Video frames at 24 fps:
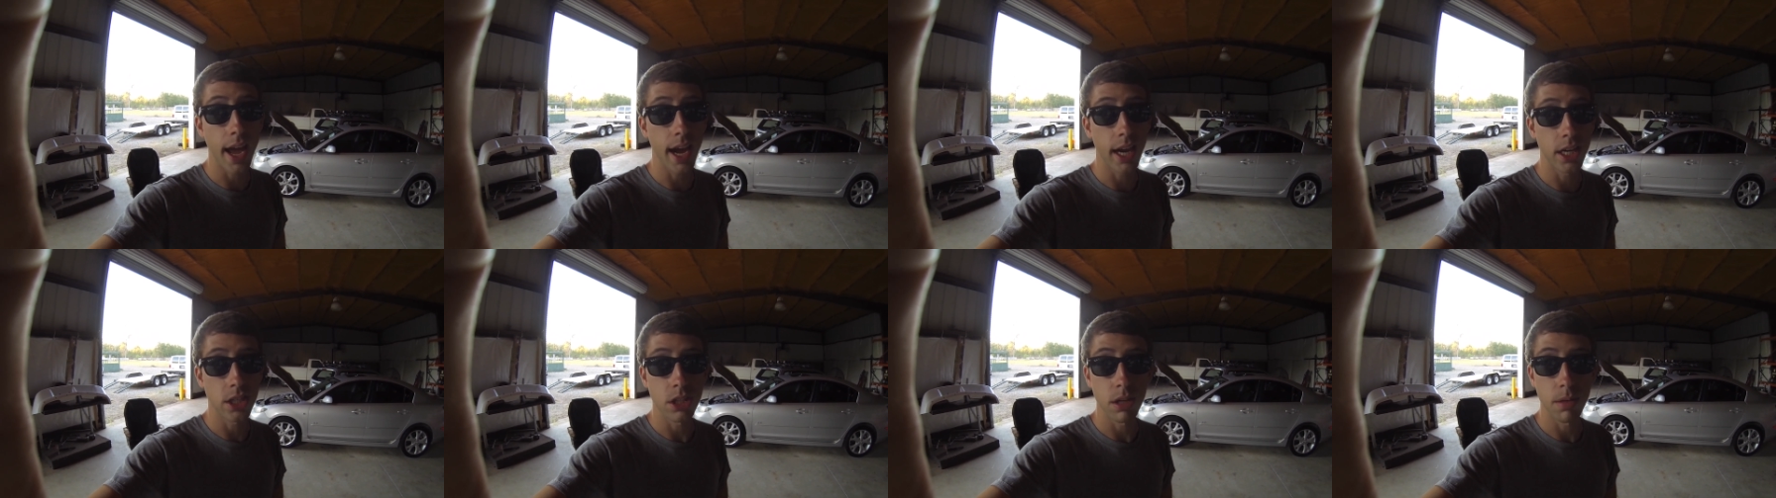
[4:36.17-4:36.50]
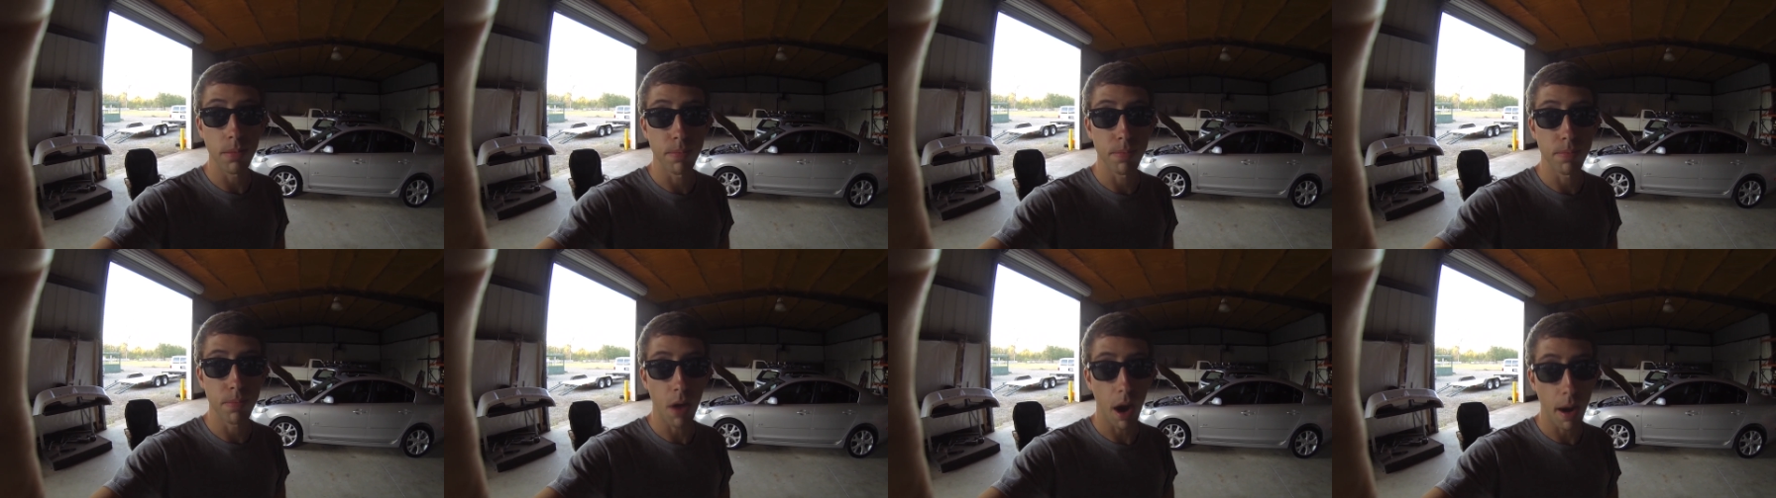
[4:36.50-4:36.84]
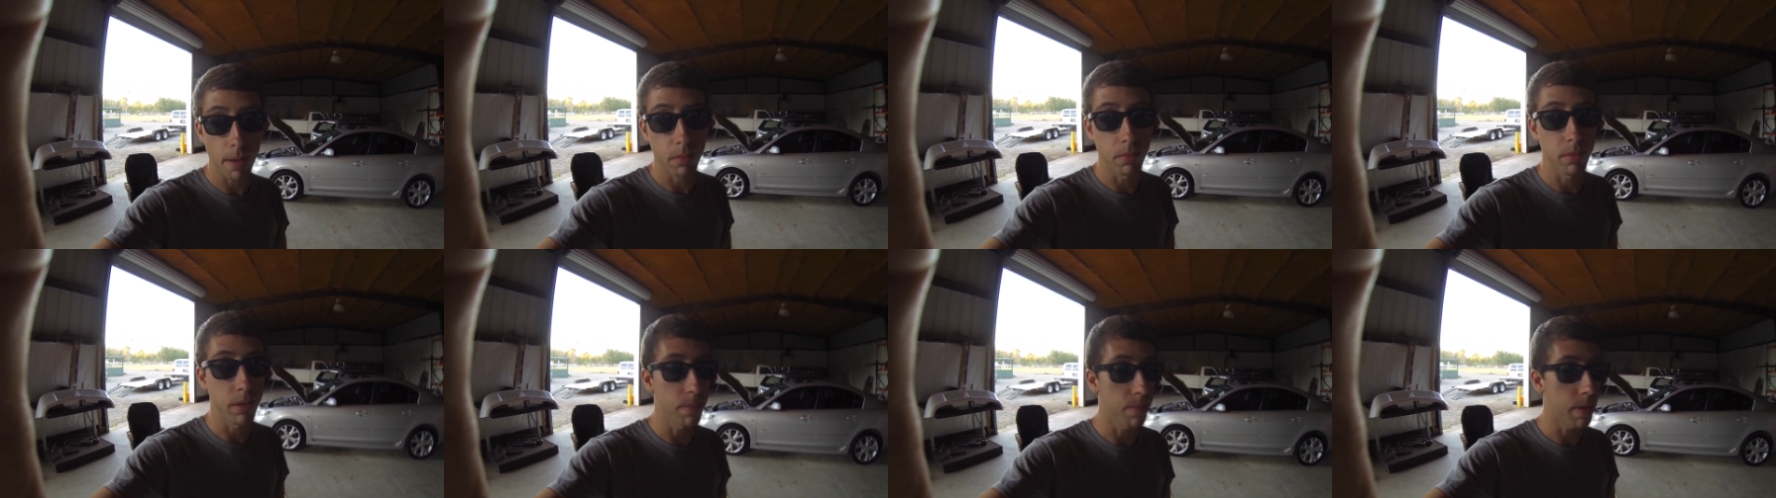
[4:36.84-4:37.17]
I should
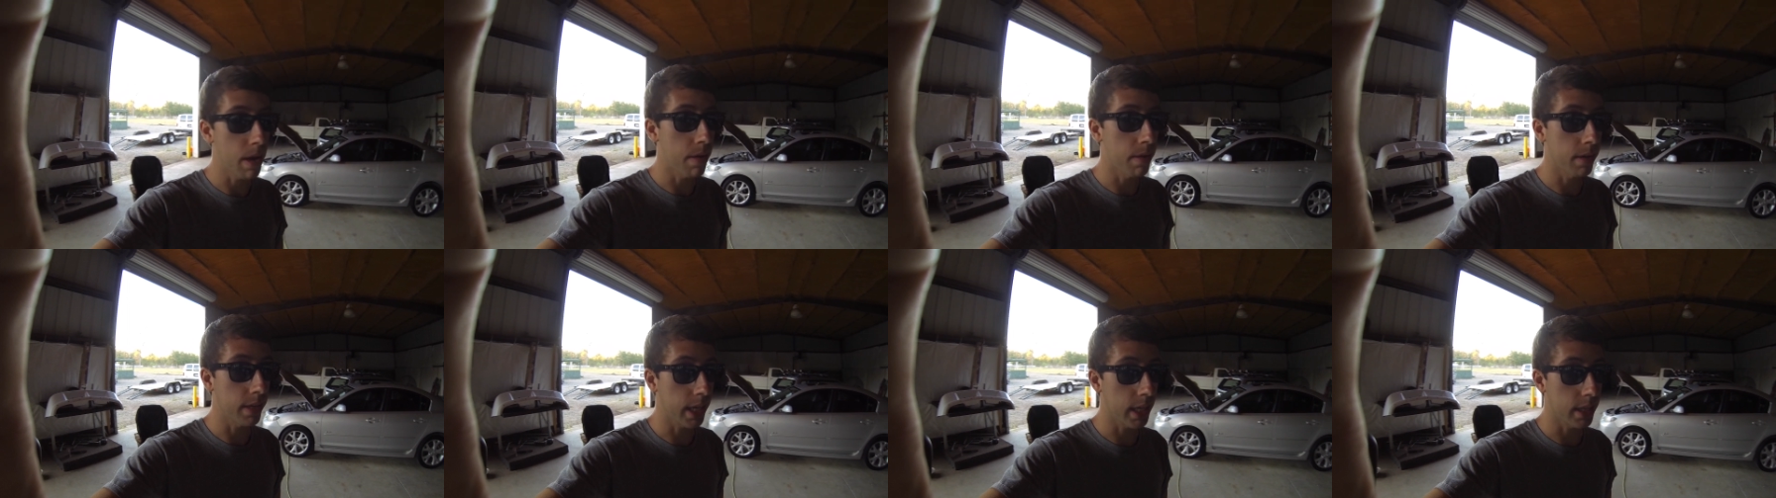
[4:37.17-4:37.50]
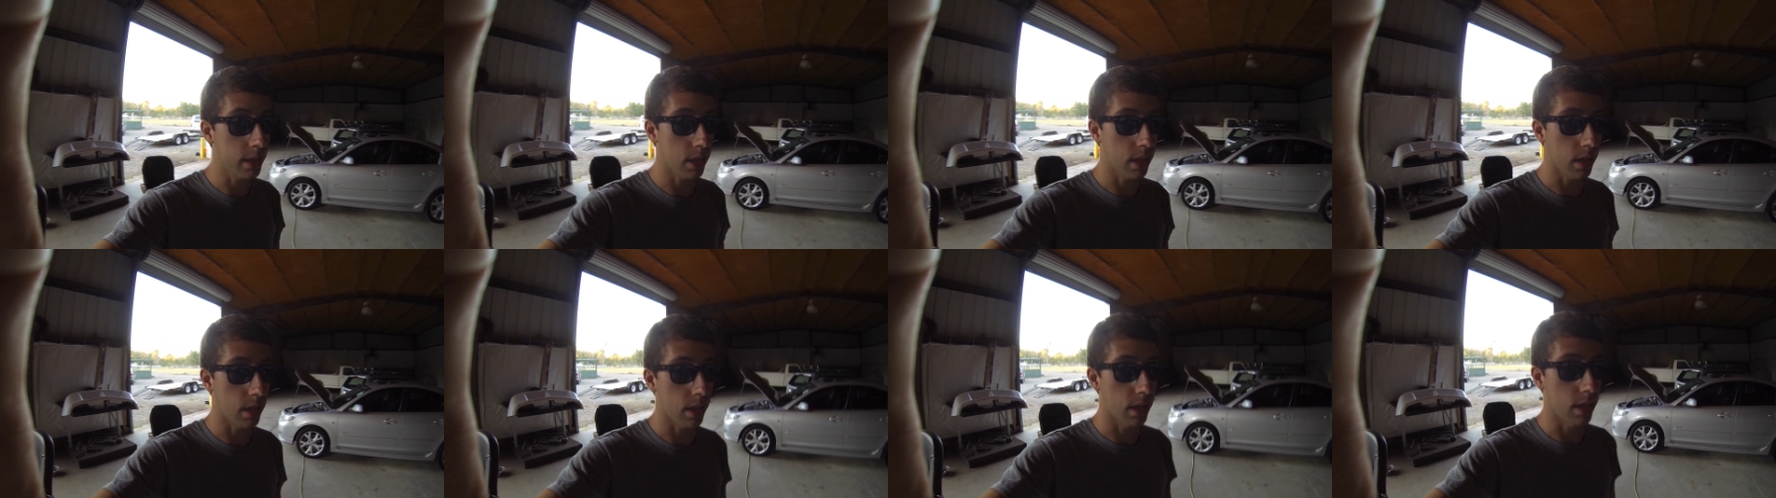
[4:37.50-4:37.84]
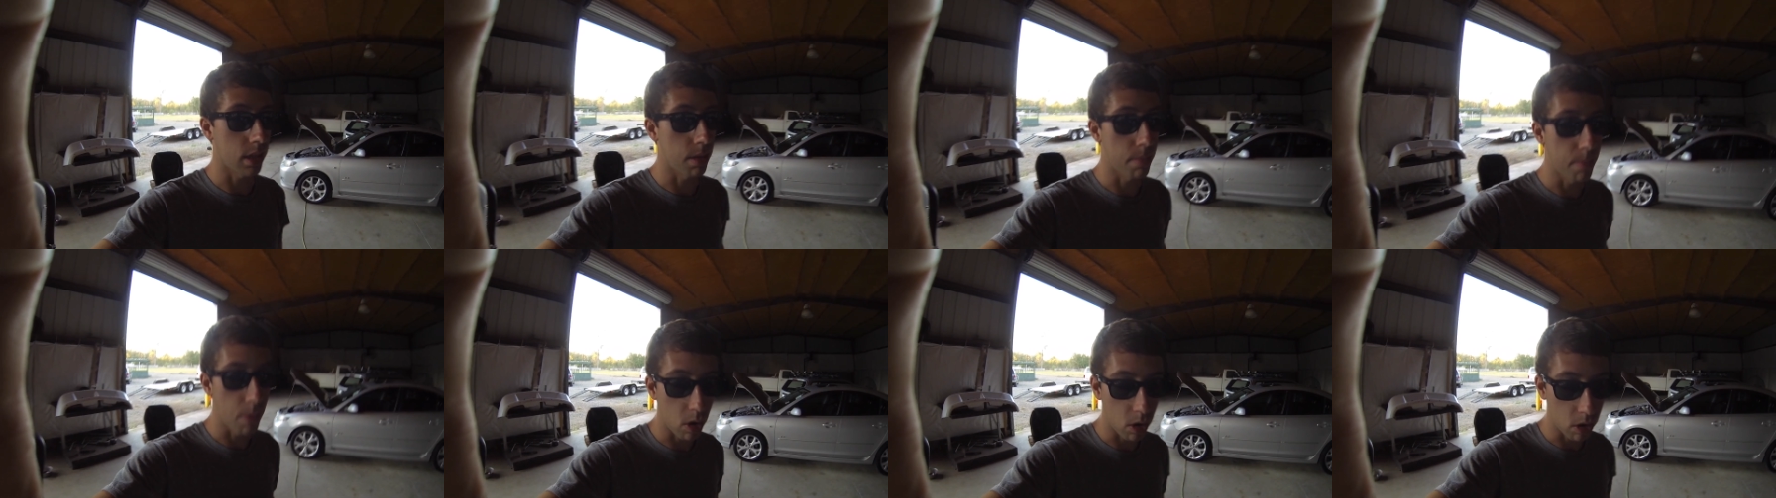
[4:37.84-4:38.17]
probably be able to get the,
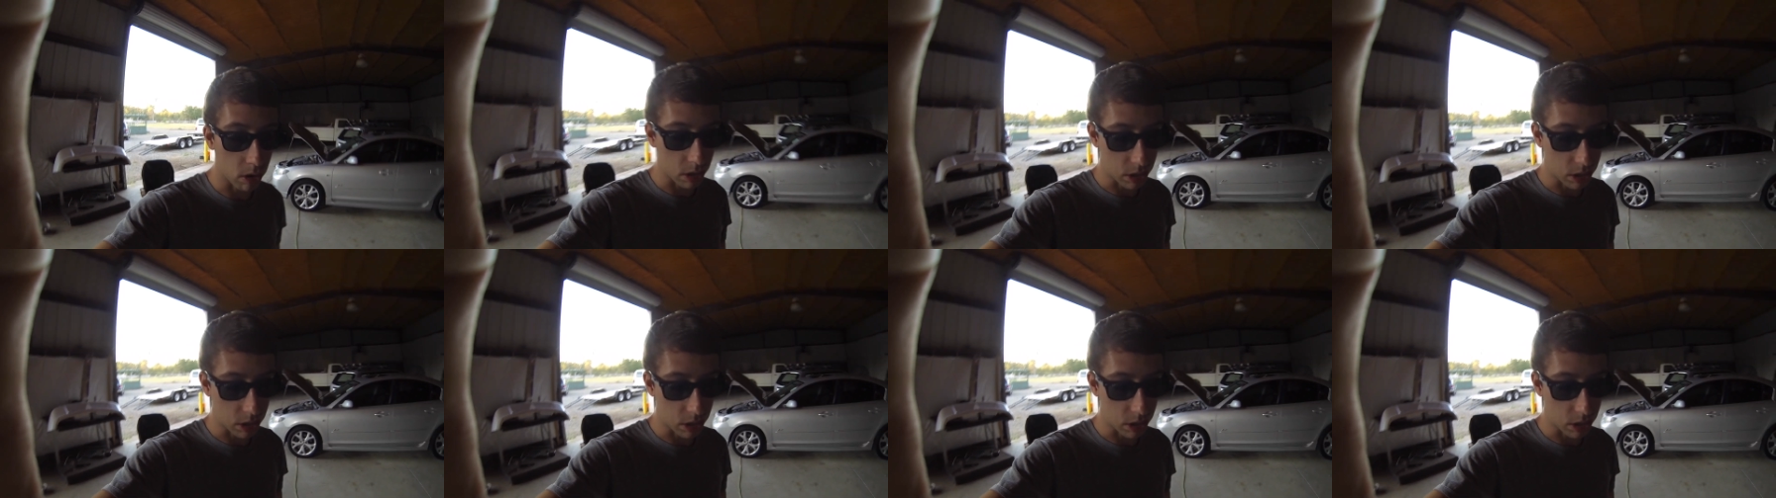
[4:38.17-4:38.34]
the motor